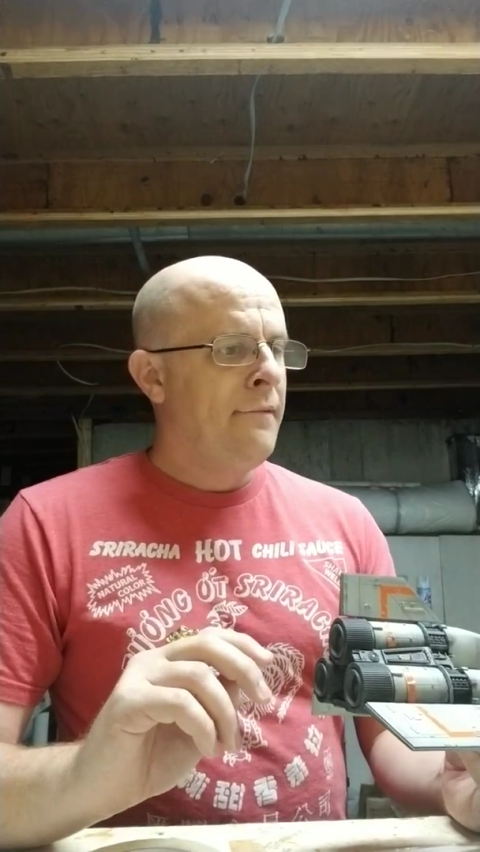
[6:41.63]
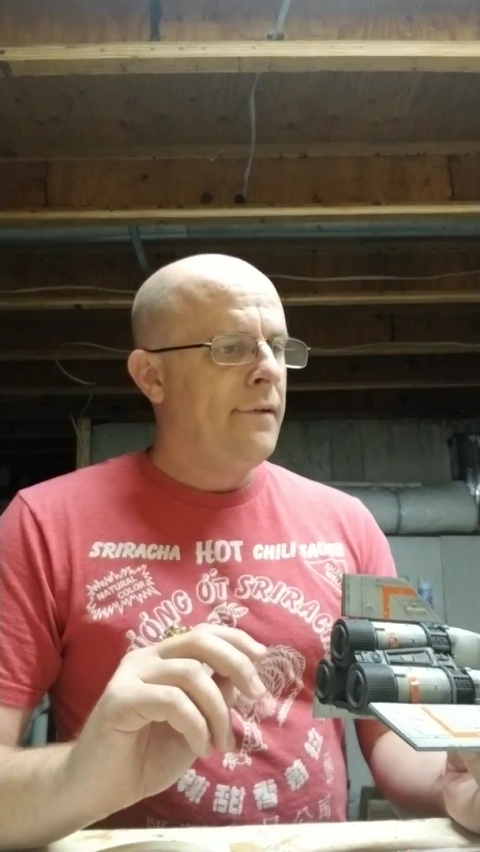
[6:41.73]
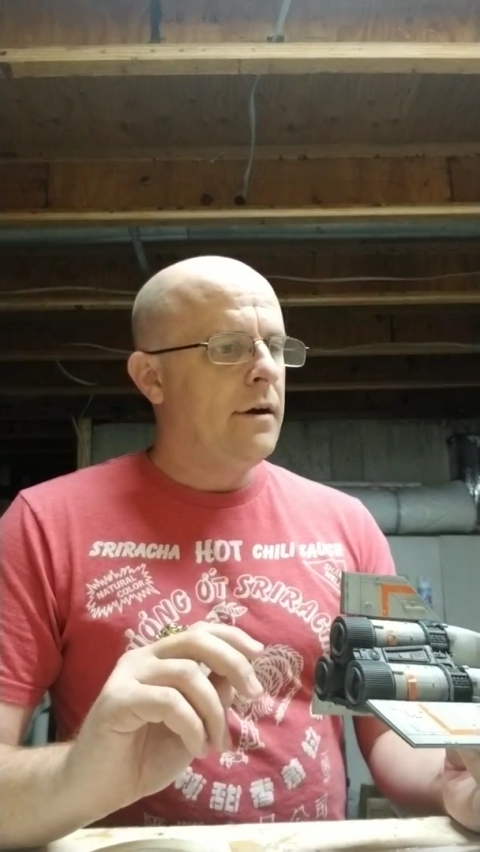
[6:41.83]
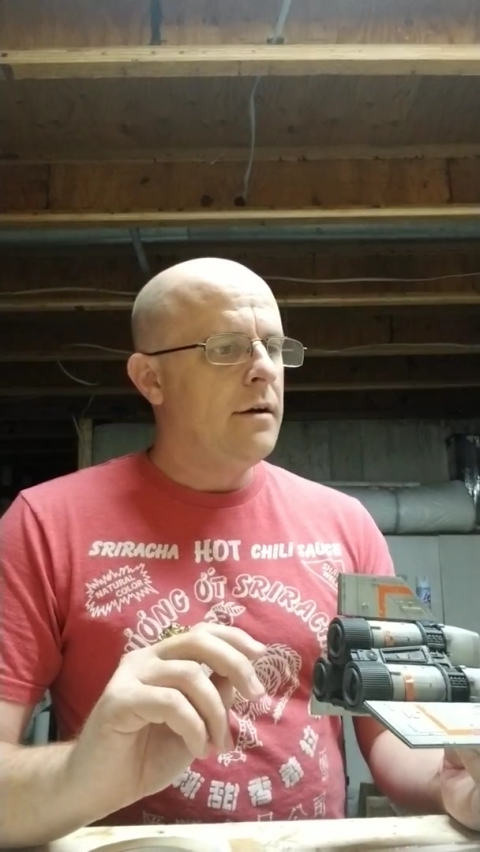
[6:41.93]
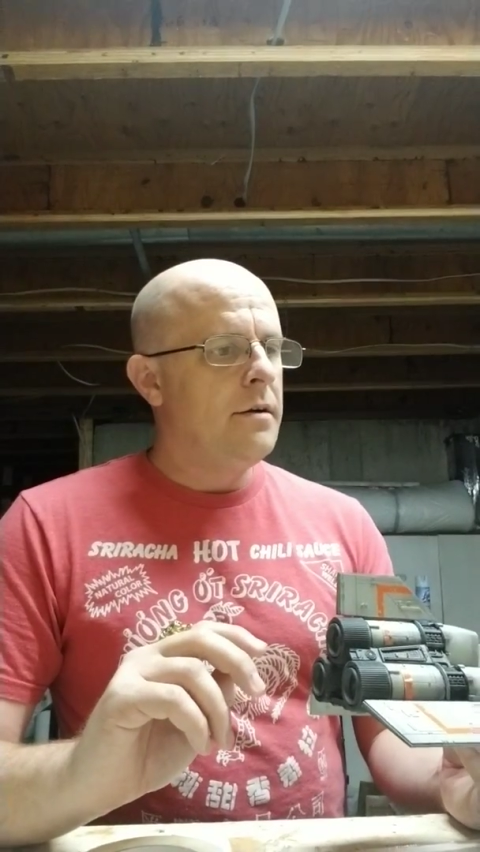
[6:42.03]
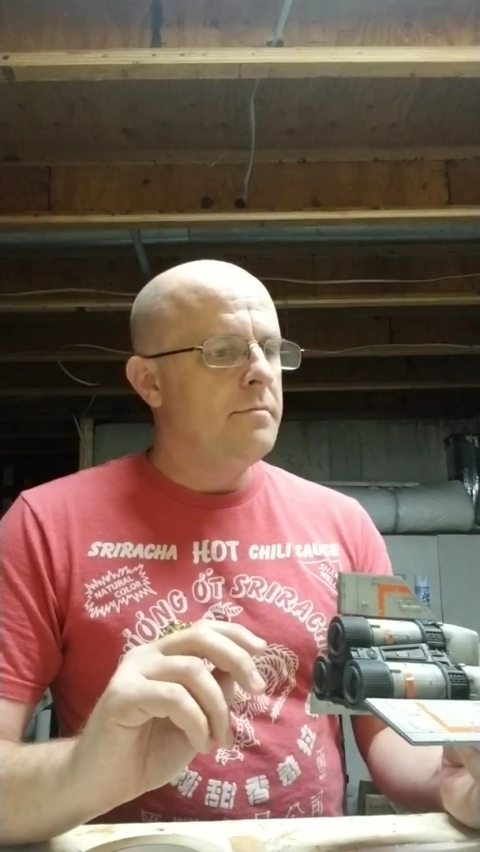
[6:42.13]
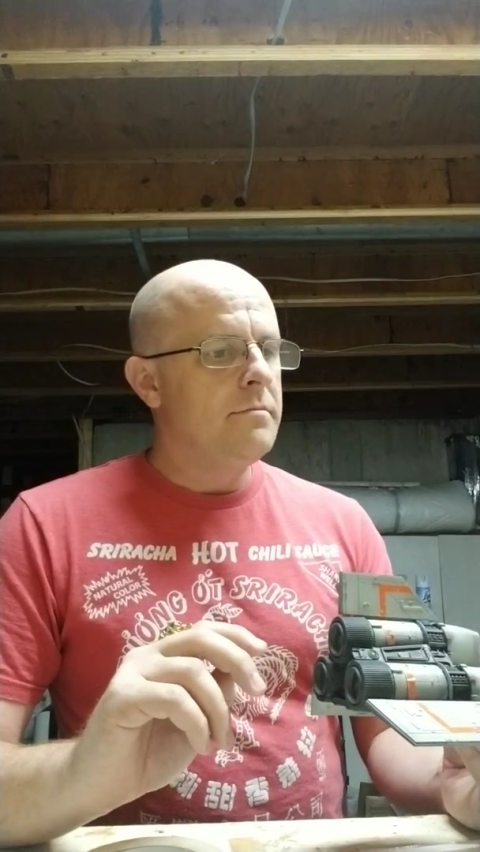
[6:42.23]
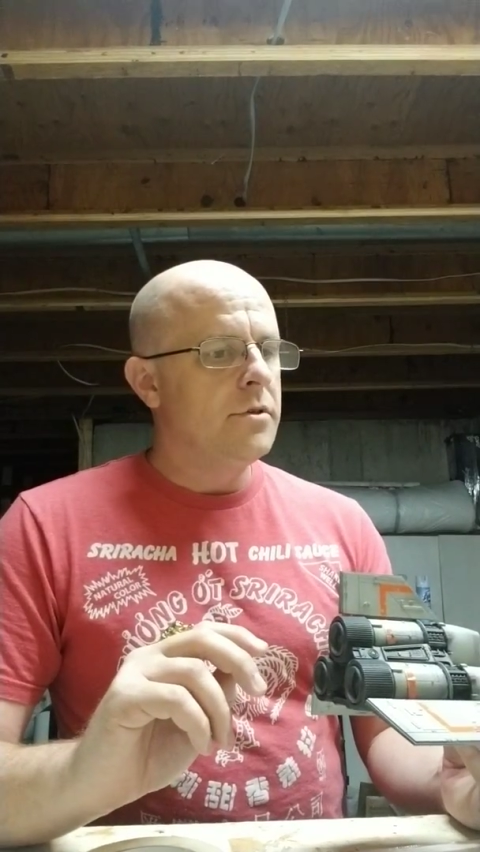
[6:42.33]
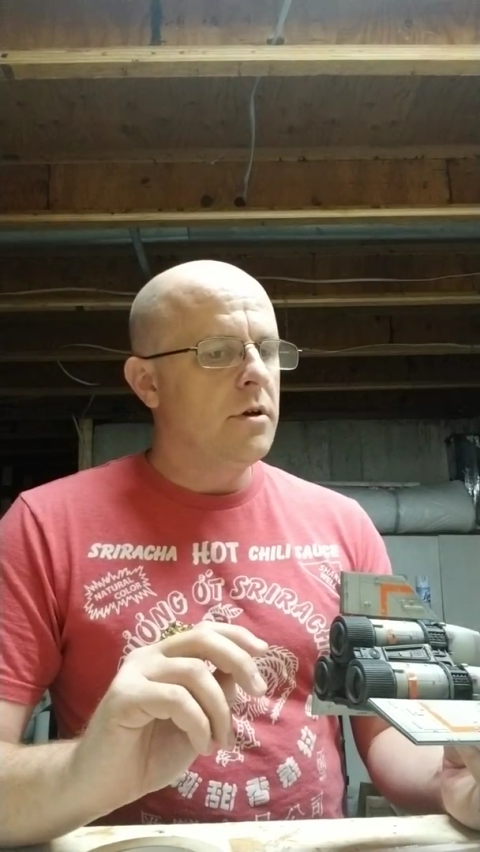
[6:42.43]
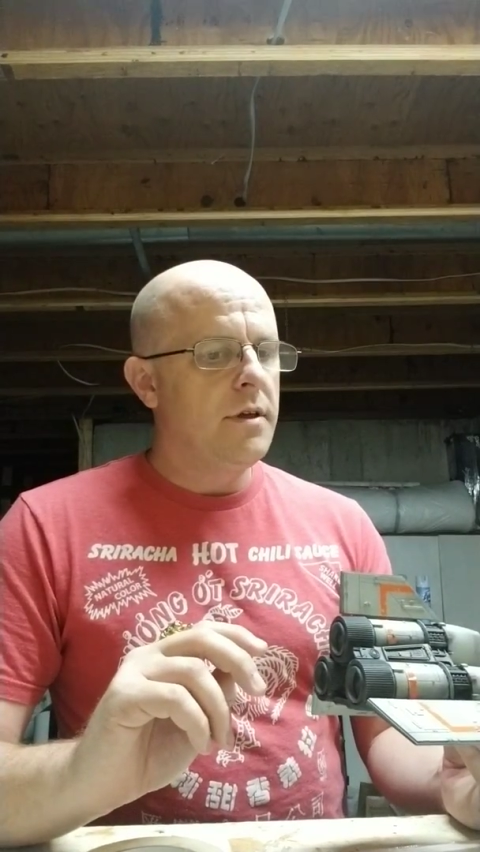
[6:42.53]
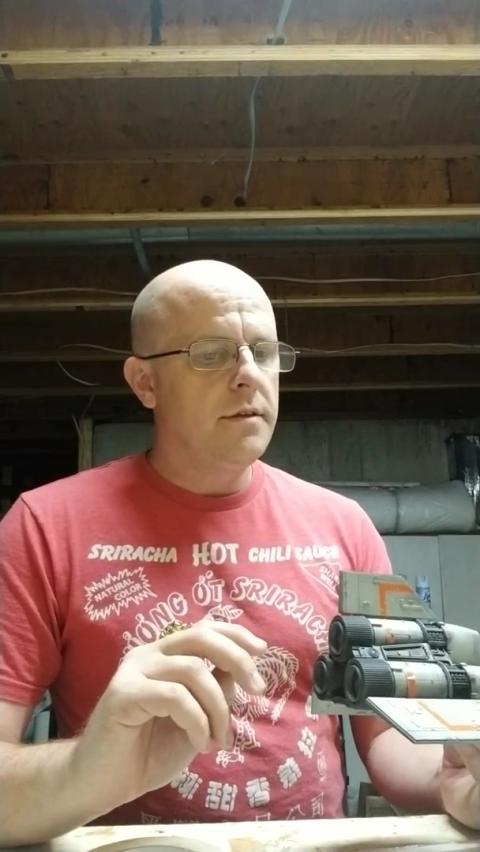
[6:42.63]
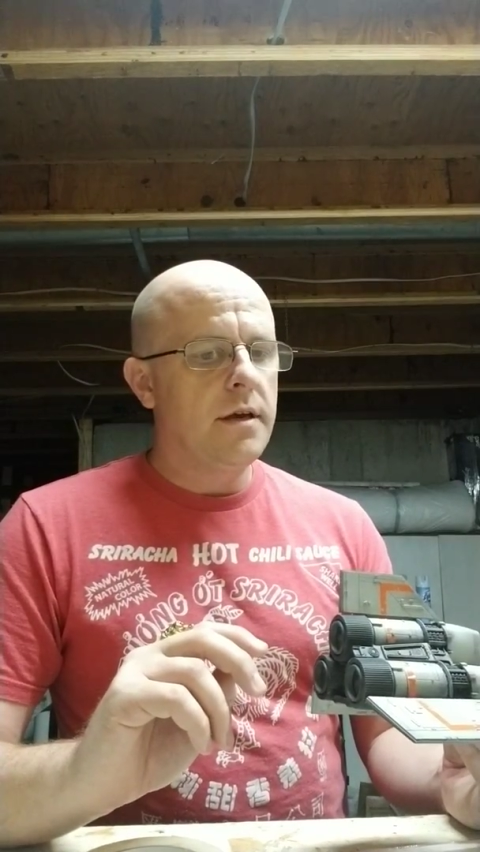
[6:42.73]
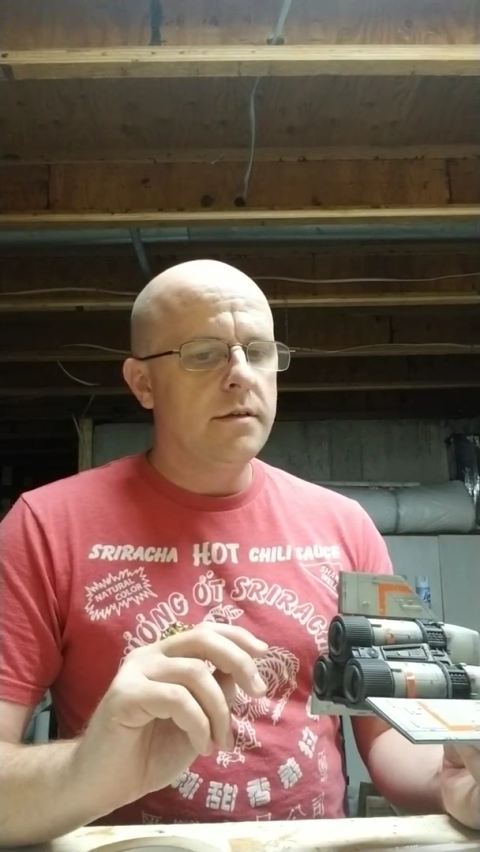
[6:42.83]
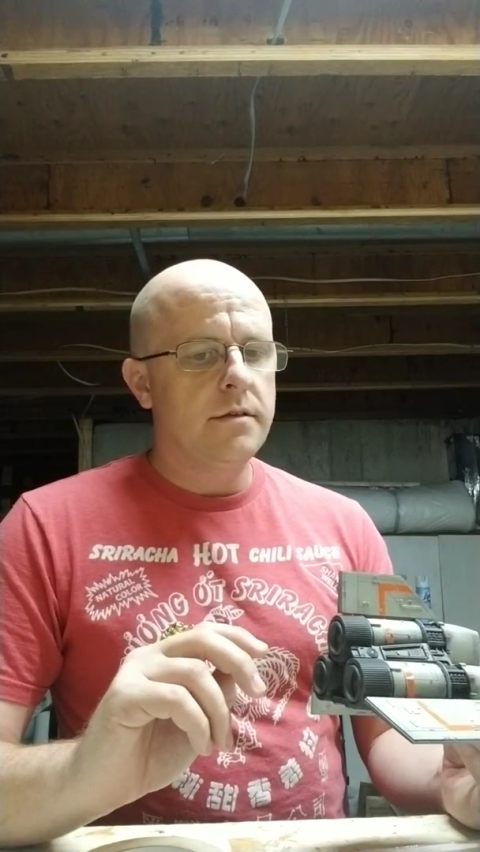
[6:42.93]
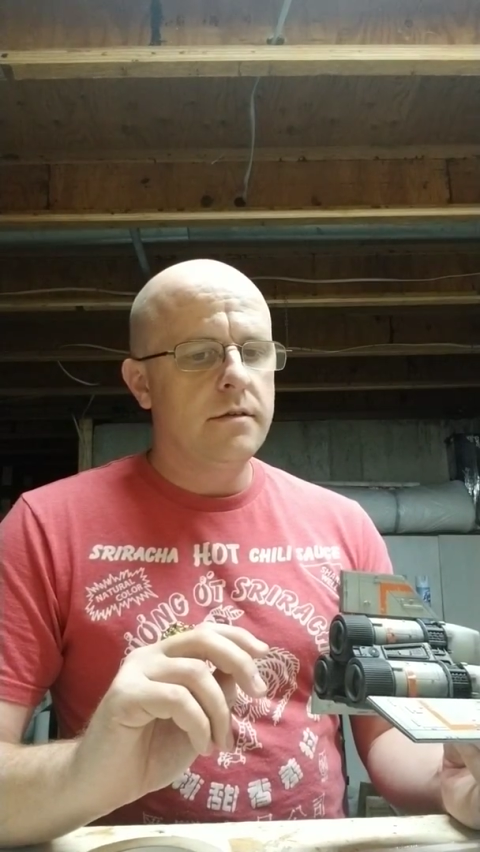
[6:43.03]
So I think
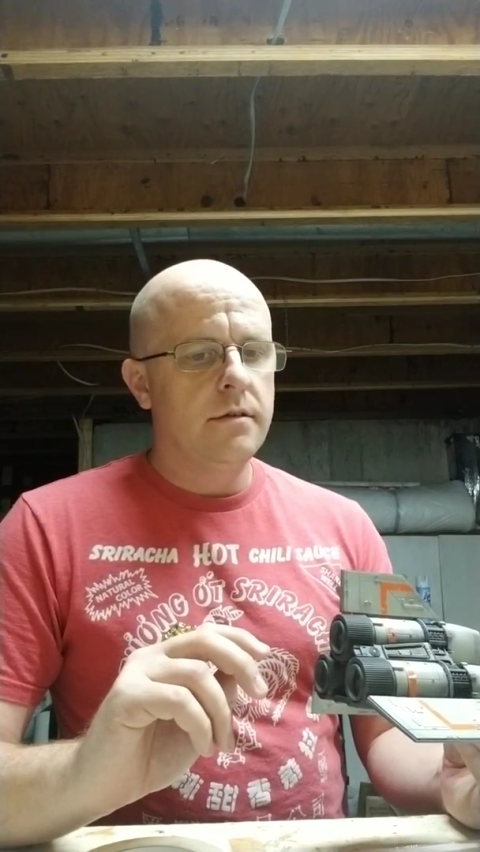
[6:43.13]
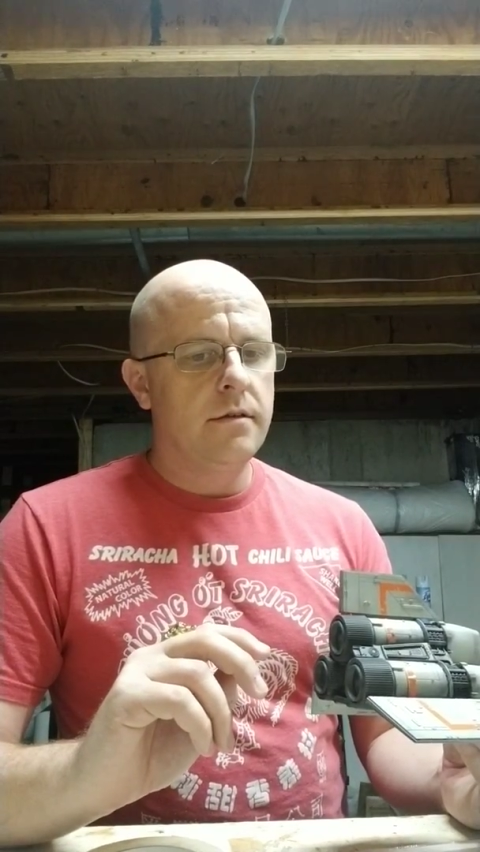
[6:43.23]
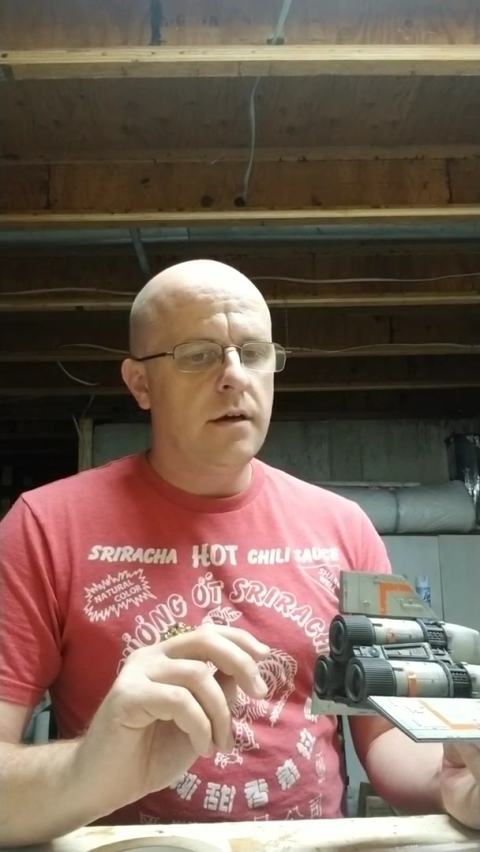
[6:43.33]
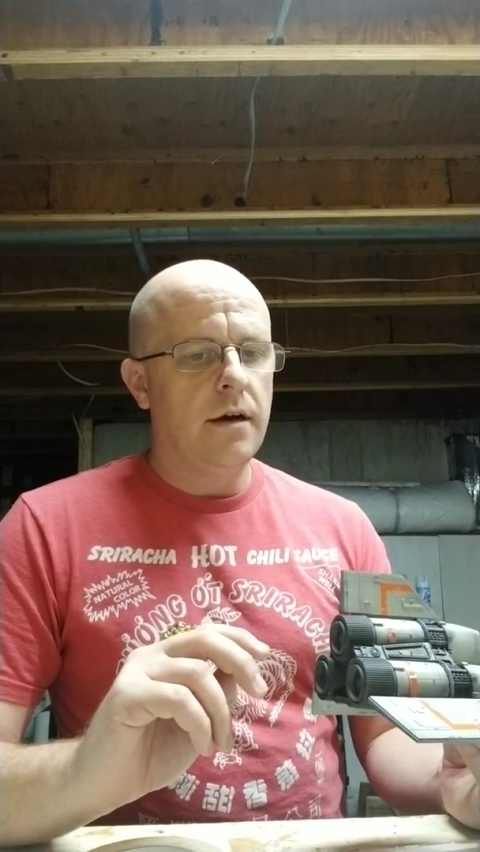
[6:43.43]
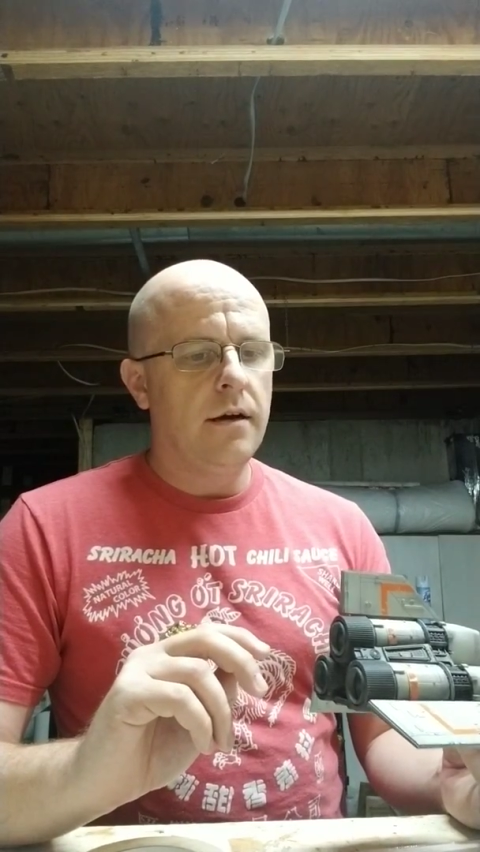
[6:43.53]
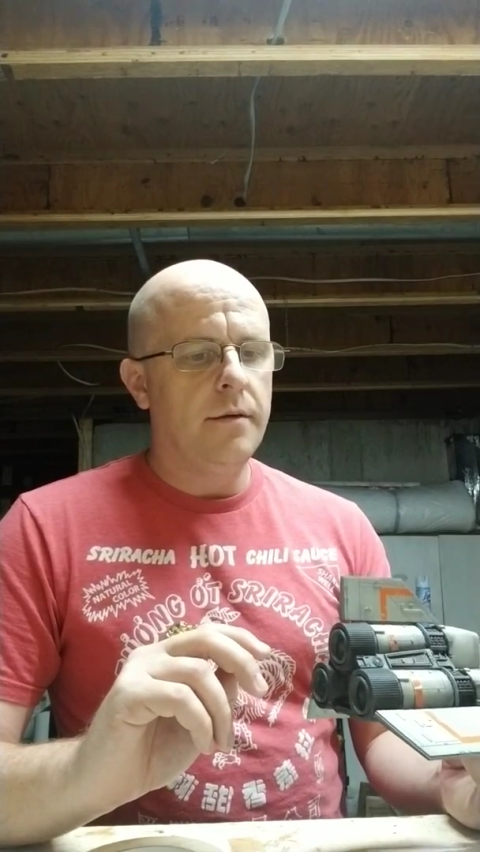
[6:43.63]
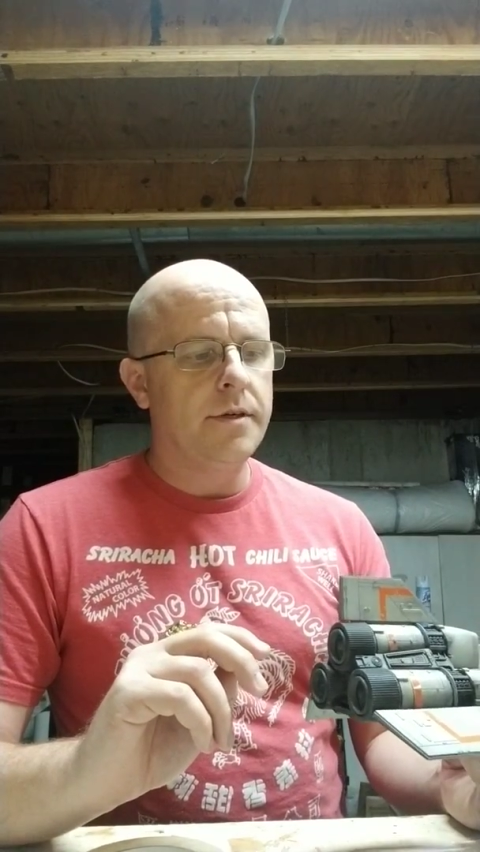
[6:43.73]
I'm